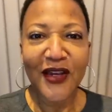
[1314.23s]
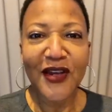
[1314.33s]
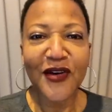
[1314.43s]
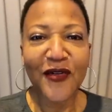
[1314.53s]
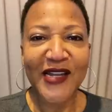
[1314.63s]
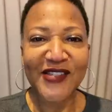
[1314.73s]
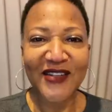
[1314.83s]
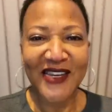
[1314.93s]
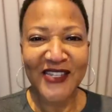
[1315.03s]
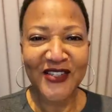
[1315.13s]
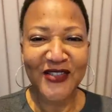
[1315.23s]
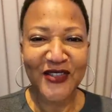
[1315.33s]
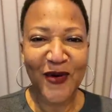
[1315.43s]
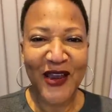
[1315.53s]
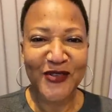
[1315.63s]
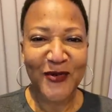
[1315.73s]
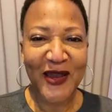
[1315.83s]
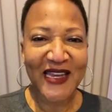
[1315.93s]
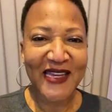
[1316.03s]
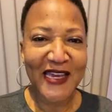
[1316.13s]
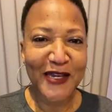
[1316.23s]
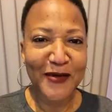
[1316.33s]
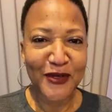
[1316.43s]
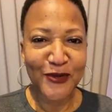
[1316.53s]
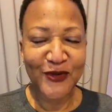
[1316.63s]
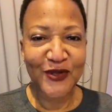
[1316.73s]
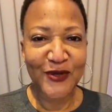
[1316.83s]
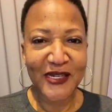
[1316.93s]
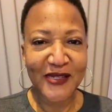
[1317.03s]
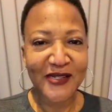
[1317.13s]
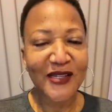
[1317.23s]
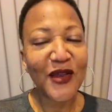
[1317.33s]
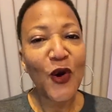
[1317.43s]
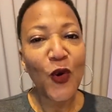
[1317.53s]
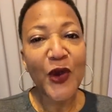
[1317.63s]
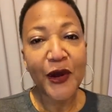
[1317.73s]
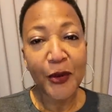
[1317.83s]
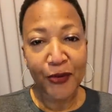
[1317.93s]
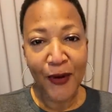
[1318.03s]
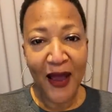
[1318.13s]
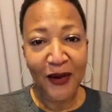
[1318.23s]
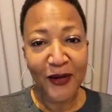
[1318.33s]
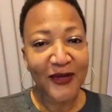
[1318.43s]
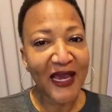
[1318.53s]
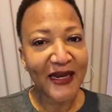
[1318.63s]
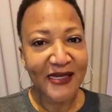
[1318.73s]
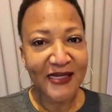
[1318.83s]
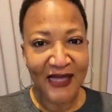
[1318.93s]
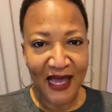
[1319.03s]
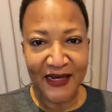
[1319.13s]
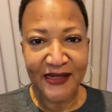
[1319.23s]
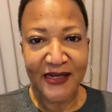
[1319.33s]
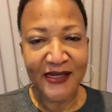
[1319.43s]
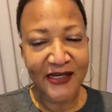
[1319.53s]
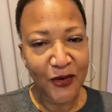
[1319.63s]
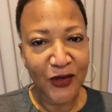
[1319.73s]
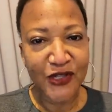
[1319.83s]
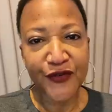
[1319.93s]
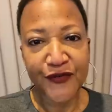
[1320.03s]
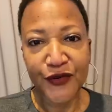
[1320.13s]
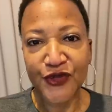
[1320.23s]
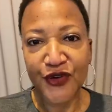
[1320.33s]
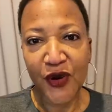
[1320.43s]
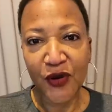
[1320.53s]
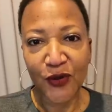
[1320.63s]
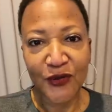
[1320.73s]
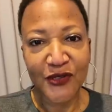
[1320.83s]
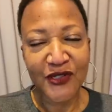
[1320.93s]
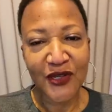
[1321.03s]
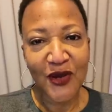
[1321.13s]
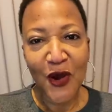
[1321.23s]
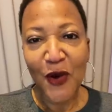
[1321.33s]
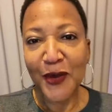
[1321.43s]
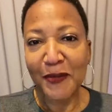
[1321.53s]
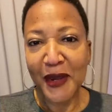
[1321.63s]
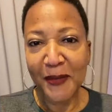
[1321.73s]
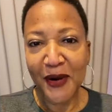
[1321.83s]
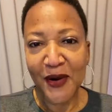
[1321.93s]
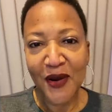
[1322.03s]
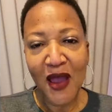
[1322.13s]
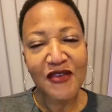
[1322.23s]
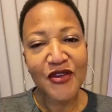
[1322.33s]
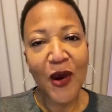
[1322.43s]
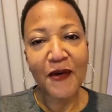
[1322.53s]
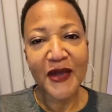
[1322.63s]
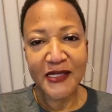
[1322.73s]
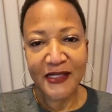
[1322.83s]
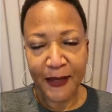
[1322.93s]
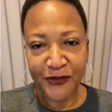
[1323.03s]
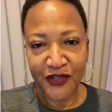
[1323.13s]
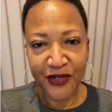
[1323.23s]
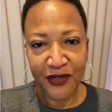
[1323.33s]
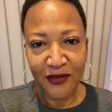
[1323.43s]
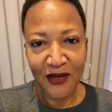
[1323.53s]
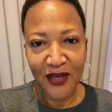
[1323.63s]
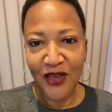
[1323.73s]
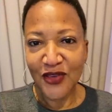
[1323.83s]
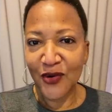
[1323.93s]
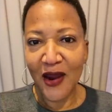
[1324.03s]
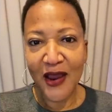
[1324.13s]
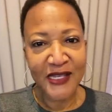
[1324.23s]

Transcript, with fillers: Congratulations, graduating EMU students. We are proud and excited to see what your future holds. Remember, you are exceptional, you are